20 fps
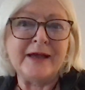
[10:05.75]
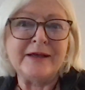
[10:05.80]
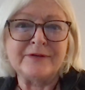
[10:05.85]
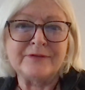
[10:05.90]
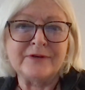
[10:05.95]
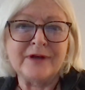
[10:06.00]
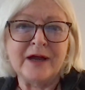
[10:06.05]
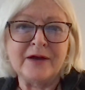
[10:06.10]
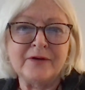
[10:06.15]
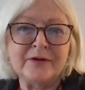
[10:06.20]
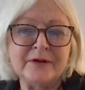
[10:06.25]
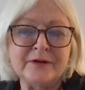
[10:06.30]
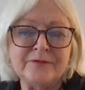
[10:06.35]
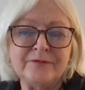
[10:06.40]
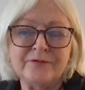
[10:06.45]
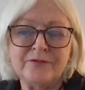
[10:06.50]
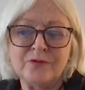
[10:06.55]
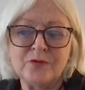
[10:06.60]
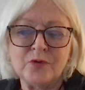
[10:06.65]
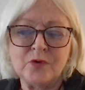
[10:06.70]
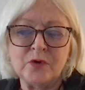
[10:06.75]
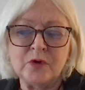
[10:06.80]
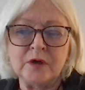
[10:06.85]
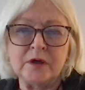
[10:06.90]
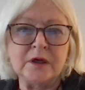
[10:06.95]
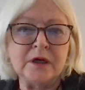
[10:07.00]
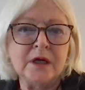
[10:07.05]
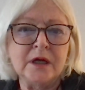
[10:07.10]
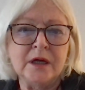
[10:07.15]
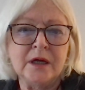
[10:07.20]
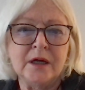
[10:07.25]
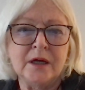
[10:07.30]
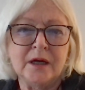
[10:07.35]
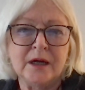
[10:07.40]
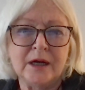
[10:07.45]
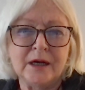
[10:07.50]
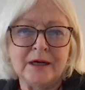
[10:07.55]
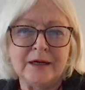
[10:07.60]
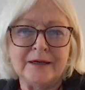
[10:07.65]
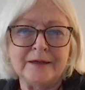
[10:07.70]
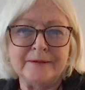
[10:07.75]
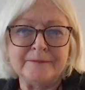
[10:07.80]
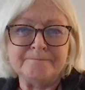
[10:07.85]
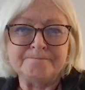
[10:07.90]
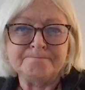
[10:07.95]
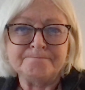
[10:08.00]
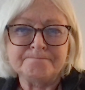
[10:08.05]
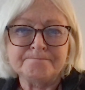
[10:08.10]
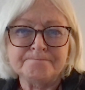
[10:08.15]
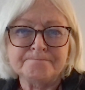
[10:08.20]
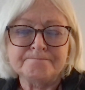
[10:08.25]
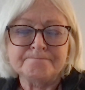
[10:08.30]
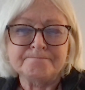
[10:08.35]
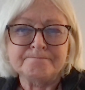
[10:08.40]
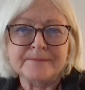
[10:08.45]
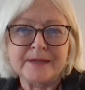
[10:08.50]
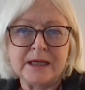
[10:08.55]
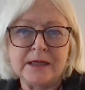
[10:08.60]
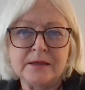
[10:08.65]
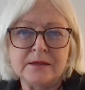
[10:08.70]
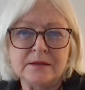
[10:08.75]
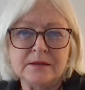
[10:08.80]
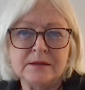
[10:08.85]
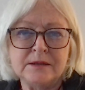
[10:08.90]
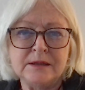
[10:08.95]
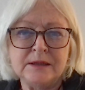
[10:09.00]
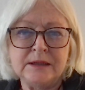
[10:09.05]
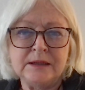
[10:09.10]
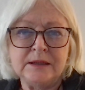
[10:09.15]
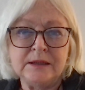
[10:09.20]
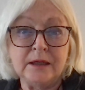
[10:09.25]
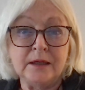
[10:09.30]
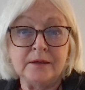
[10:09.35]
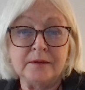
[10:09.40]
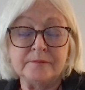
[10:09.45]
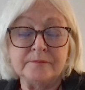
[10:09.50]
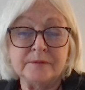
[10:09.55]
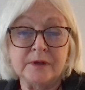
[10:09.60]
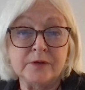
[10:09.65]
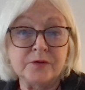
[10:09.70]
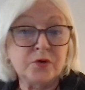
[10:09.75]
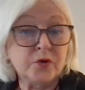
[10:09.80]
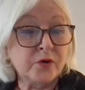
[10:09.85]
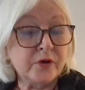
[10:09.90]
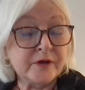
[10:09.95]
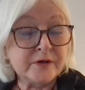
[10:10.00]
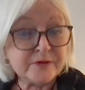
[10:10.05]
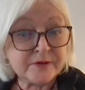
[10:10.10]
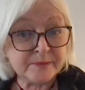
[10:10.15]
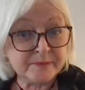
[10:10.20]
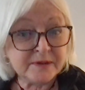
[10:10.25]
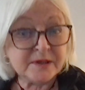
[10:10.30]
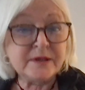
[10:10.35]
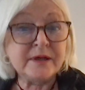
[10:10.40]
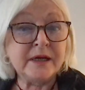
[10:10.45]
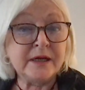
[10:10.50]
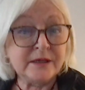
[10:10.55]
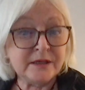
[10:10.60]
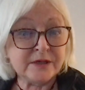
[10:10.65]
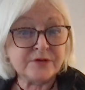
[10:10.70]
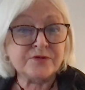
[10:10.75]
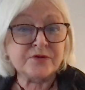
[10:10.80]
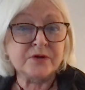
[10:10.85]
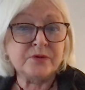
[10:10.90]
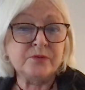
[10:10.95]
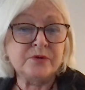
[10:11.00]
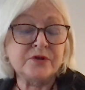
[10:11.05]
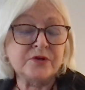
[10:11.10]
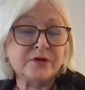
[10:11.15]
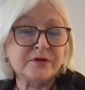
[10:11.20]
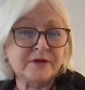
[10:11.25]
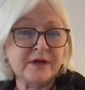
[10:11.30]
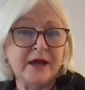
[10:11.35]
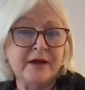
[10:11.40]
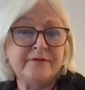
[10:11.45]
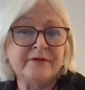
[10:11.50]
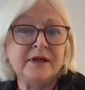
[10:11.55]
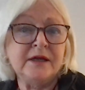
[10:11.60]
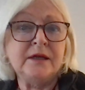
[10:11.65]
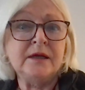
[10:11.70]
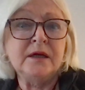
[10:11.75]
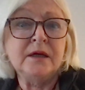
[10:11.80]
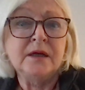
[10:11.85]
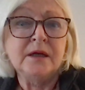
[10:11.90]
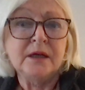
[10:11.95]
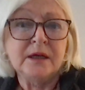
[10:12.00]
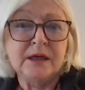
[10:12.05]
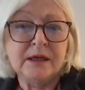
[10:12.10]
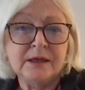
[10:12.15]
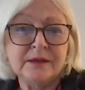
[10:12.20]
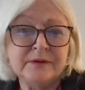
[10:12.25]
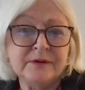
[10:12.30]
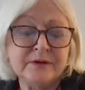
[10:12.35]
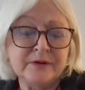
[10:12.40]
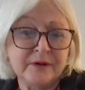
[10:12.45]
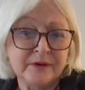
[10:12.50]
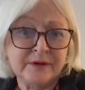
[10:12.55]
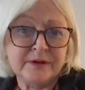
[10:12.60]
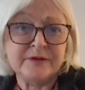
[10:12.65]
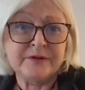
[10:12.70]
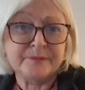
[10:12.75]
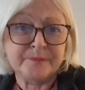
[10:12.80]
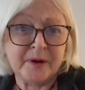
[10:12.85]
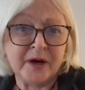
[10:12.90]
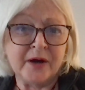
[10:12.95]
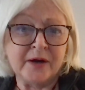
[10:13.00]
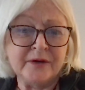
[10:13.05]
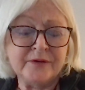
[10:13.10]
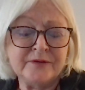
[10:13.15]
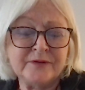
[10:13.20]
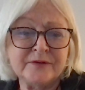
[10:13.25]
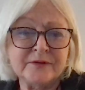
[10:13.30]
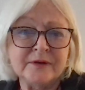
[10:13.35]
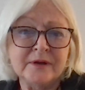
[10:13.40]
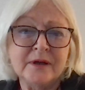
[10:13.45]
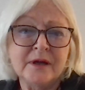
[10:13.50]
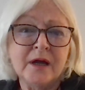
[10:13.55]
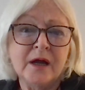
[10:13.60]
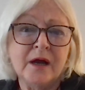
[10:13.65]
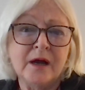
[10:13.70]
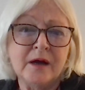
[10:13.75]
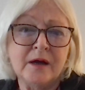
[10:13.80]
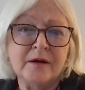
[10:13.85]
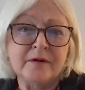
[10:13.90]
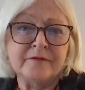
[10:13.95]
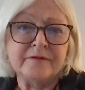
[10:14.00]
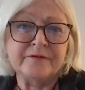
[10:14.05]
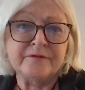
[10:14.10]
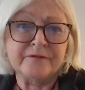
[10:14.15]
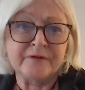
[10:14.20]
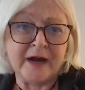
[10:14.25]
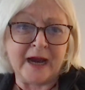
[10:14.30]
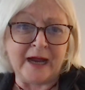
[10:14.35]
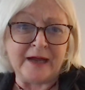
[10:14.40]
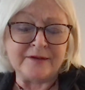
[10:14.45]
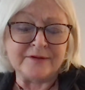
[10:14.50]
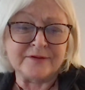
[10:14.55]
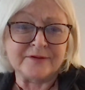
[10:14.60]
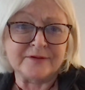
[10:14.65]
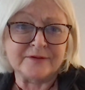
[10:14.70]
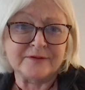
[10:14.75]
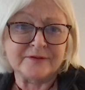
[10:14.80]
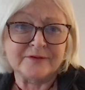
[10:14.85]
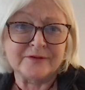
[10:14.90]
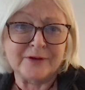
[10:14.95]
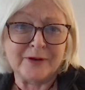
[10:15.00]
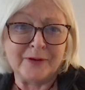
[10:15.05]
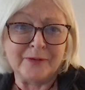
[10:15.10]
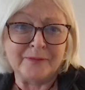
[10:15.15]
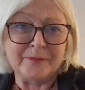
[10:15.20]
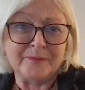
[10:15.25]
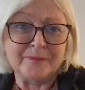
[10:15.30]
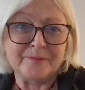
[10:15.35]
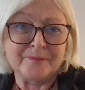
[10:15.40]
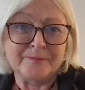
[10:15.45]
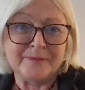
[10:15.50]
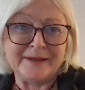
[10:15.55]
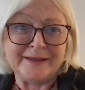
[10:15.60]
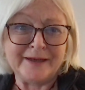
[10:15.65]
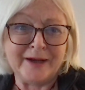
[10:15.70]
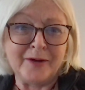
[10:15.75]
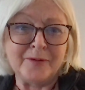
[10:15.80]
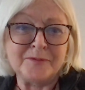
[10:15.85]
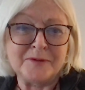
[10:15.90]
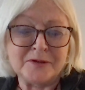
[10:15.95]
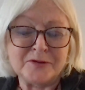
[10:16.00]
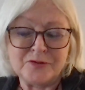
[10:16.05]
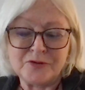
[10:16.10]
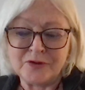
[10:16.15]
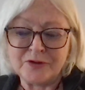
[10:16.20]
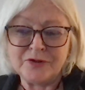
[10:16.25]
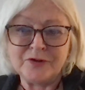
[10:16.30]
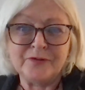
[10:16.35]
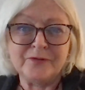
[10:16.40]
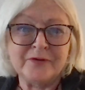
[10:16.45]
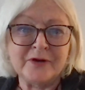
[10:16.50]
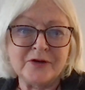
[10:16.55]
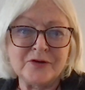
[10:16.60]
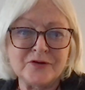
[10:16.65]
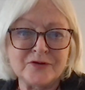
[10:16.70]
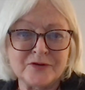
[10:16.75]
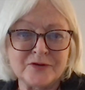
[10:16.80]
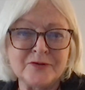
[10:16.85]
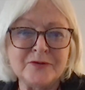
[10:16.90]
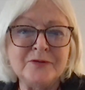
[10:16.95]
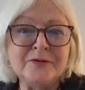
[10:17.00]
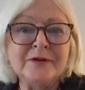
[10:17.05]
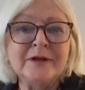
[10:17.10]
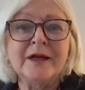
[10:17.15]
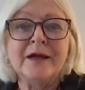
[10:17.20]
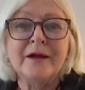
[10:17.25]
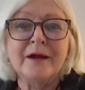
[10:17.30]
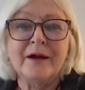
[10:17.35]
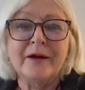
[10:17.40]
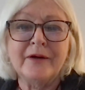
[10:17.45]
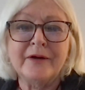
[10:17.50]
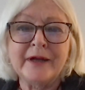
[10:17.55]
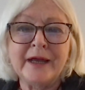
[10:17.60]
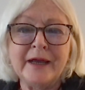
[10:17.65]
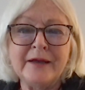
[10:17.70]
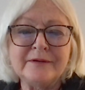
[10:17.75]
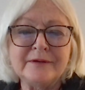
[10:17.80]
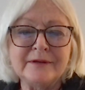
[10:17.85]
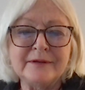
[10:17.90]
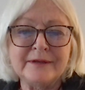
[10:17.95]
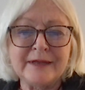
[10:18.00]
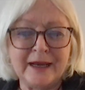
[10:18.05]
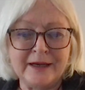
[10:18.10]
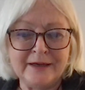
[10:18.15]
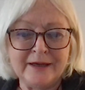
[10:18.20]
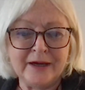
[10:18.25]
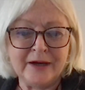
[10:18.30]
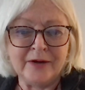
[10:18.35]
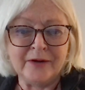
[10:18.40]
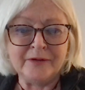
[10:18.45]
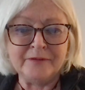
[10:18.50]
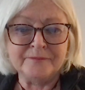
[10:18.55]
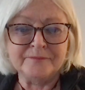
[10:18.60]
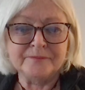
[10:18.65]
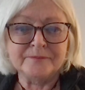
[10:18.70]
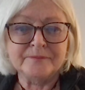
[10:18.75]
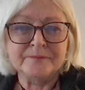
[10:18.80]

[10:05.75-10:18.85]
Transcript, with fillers: It's not good for um, the tourism in industry, which is heavy in these parts of France. So, but I hope to join you very soon. Okay, take care.